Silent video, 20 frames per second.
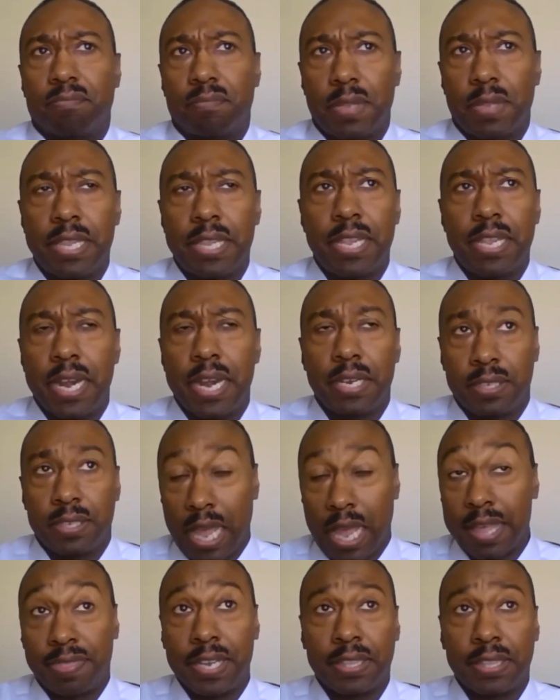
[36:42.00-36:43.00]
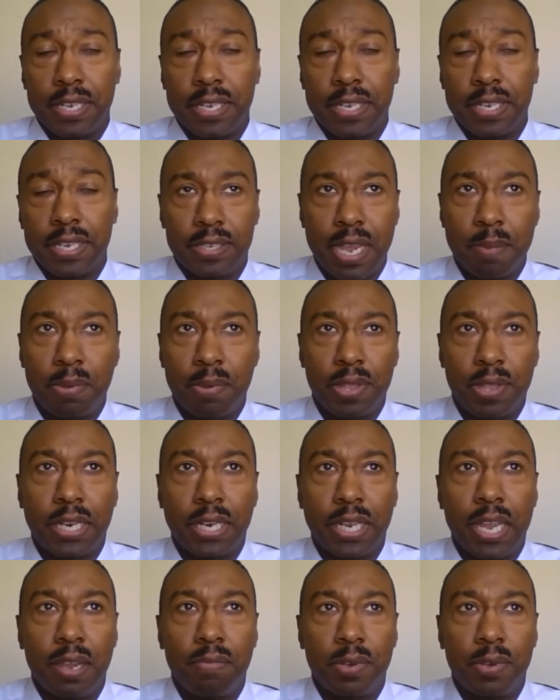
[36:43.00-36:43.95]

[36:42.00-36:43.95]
I think the example that I gave